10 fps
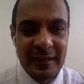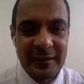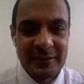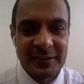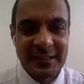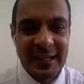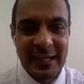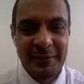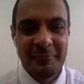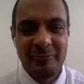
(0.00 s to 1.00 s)
your
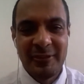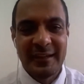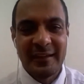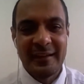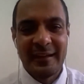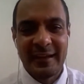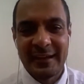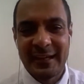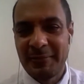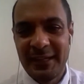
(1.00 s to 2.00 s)
time with
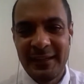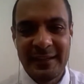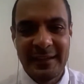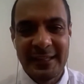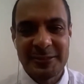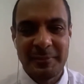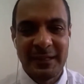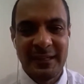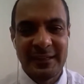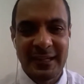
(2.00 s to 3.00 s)
coming here and
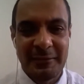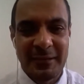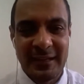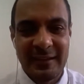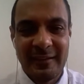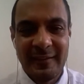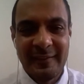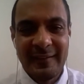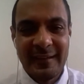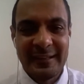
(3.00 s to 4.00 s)
spending time. And
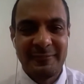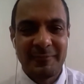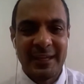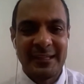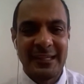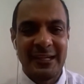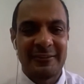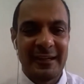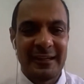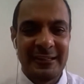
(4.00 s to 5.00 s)
I think,
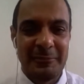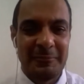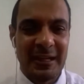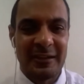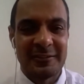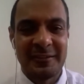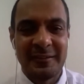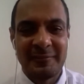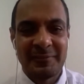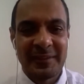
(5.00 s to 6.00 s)
like, deep down,
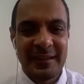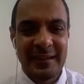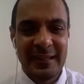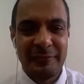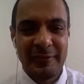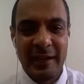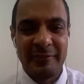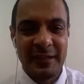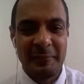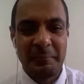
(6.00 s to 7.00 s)
if
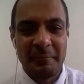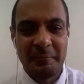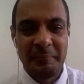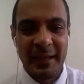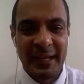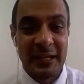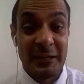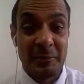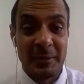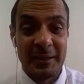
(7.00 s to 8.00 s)
every
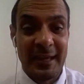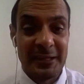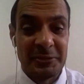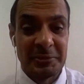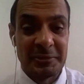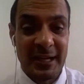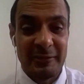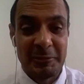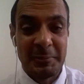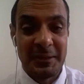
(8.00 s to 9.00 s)
player were like you,
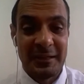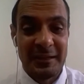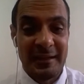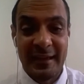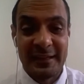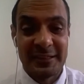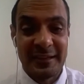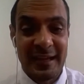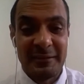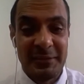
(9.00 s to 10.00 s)
right, would be like
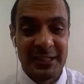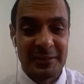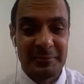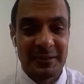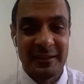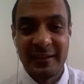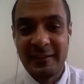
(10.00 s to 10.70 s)
unbeatable.